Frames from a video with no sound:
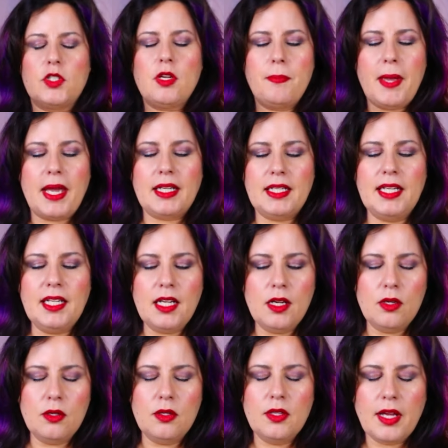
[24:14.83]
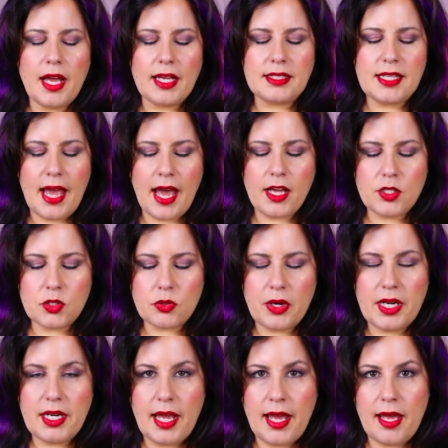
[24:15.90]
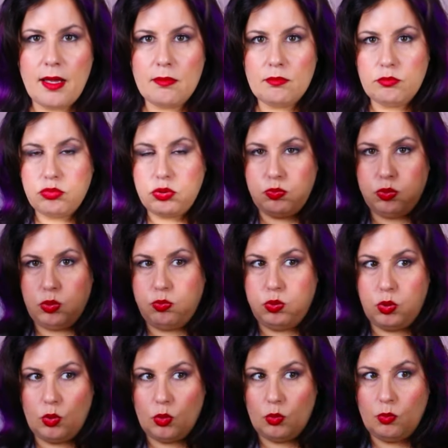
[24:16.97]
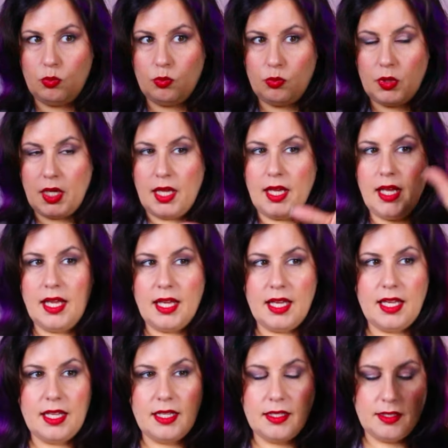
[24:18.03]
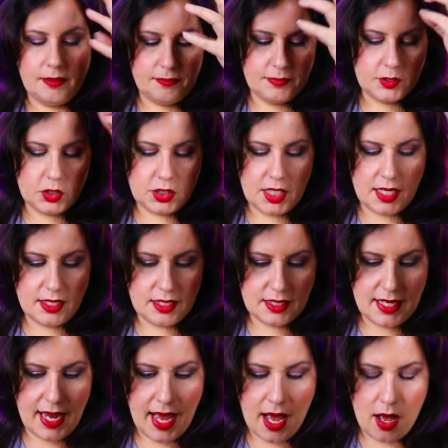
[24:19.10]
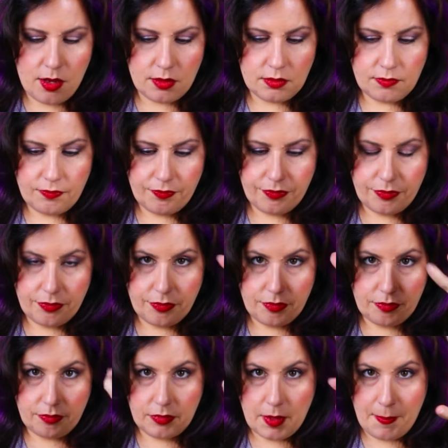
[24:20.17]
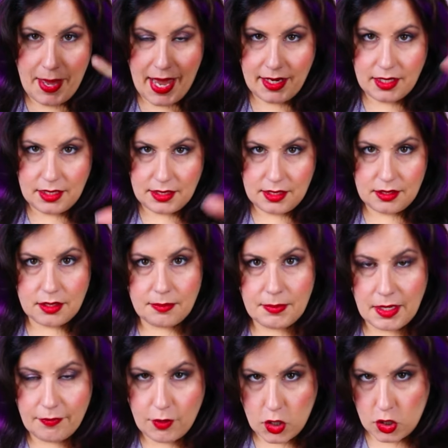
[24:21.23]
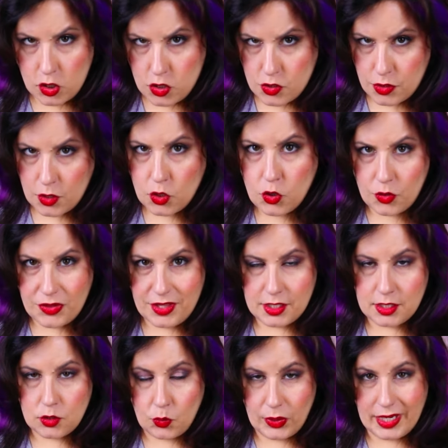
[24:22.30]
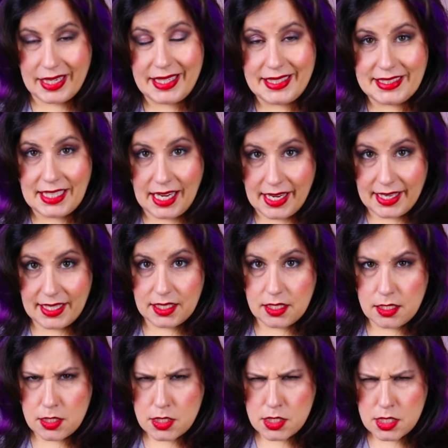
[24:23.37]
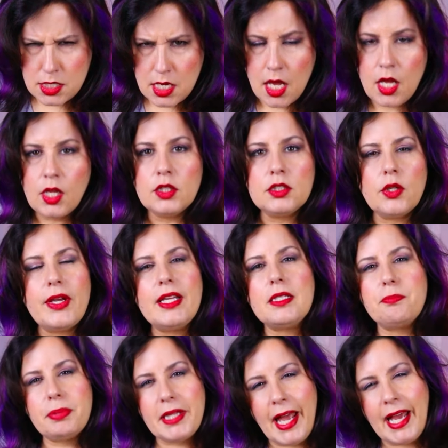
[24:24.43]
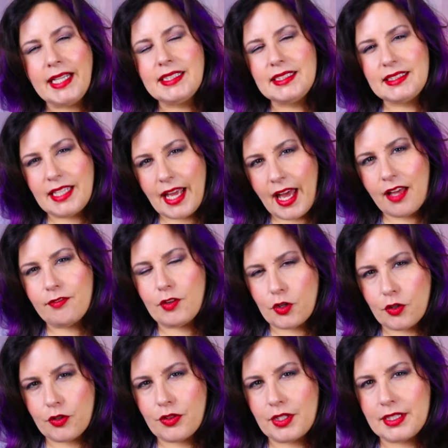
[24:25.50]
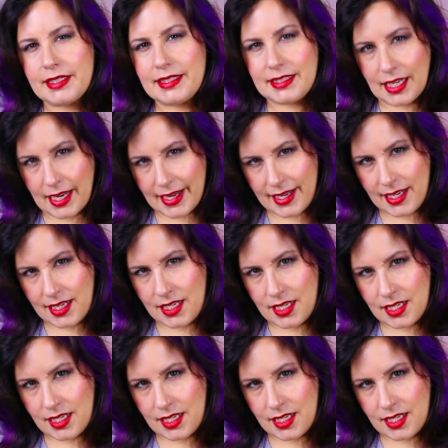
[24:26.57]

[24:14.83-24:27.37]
Magneto has Asteroid M, boom, boom, boom. Shuts down the magnetism of Earth. Earth is quickly dying. So his plan is to have Earth die?